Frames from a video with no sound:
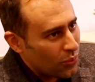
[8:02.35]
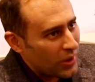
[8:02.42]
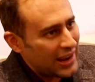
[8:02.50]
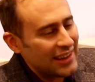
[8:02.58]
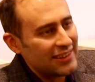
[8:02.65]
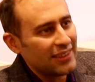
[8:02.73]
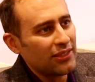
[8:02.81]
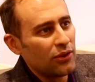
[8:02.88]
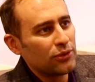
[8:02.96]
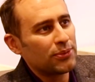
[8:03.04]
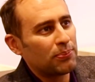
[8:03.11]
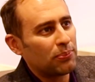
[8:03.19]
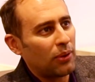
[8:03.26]
when I did
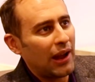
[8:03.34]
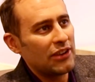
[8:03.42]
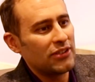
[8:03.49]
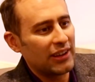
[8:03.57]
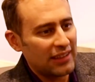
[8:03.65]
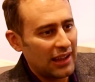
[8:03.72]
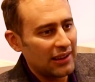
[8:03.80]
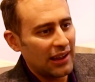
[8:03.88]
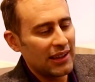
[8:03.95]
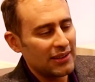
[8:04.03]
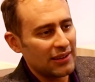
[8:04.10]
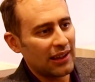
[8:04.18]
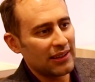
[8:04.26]
those projects,
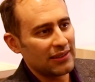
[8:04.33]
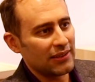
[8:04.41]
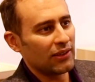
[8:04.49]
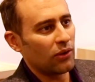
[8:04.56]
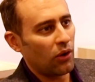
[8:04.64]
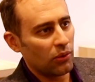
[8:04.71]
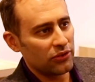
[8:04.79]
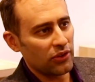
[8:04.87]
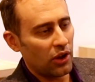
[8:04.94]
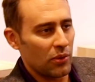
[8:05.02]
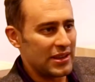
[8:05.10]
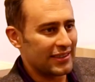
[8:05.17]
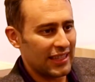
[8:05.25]
I was
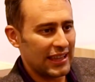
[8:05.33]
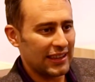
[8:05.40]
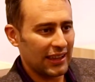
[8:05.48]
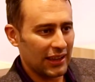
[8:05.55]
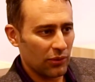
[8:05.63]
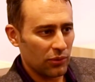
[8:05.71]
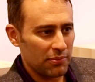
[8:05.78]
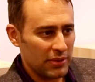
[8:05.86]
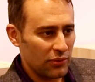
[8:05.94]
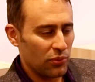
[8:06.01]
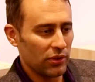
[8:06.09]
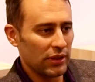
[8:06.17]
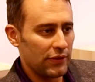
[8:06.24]
always thinking it would
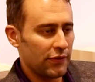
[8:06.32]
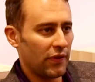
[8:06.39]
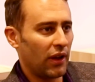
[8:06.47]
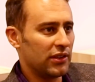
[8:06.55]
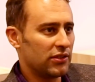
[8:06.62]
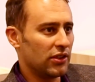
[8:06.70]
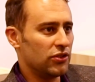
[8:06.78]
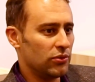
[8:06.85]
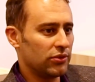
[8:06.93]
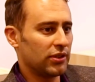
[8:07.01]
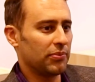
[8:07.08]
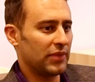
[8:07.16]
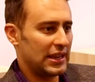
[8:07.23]
be really fun to do
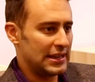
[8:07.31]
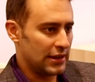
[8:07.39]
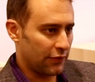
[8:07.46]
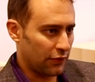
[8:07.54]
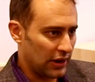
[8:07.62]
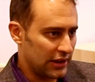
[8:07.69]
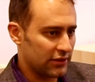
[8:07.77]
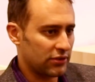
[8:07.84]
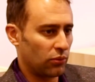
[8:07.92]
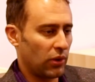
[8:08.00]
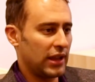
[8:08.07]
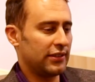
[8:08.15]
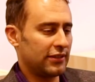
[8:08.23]
something different,
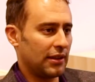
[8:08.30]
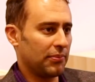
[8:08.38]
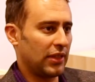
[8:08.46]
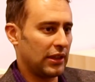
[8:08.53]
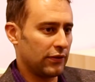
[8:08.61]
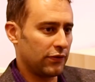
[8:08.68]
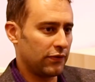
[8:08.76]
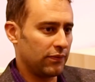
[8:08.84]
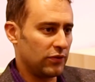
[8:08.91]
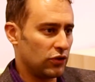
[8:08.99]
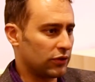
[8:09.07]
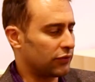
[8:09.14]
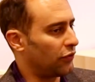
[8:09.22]
to write something
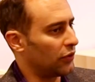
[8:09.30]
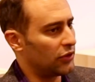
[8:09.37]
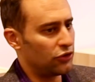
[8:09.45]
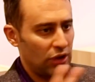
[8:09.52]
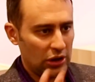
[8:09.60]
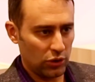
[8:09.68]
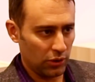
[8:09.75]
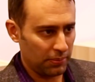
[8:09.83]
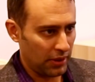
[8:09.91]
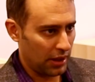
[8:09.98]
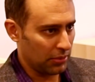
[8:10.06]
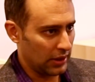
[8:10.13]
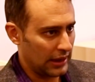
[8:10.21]
just for the general
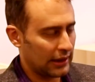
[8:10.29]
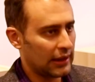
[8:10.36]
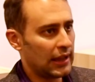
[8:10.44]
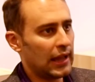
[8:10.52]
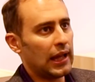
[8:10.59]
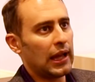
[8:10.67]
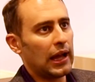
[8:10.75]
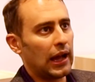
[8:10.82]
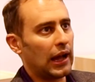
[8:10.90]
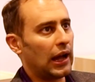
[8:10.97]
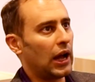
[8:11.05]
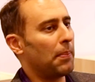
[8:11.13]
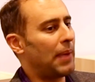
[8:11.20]
public
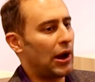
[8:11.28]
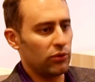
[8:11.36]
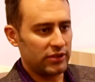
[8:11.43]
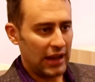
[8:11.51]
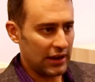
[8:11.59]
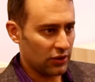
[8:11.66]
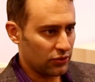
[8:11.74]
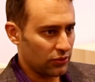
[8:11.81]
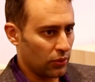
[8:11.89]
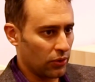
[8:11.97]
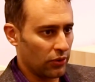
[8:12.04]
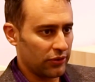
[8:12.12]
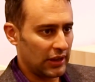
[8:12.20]
about
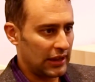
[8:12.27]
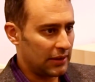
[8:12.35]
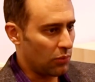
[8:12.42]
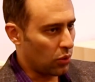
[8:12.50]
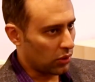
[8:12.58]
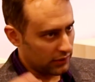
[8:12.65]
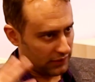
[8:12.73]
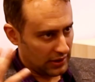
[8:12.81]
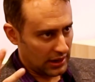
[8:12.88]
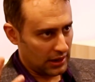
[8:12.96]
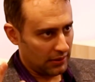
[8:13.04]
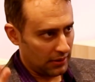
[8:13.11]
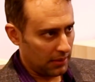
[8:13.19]
dinosaurs in more of
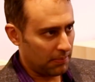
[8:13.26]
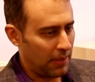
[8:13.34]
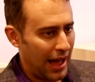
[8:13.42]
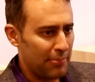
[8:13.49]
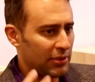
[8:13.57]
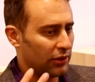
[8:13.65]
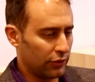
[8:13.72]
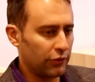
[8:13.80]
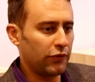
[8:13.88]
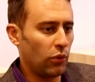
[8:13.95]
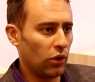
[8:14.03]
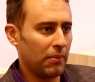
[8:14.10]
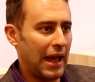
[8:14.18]
kind of a popular
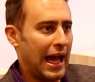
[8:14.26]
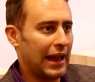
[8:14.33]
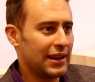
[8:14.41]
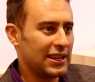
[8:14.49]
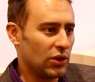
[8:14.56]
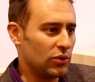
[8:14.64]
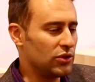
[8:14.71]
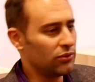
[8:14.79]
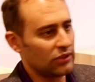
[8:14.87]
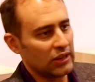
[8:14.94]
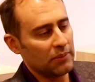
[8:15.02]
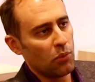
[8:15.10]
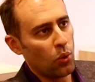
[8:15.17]
format, you know,
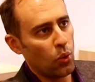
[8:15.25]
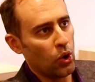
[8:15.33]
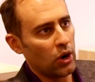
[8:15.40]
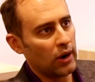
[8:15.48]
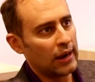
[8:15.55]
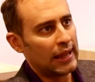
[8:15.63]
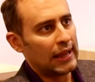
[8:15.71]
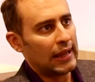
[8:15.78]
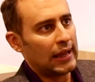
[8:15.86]
using more...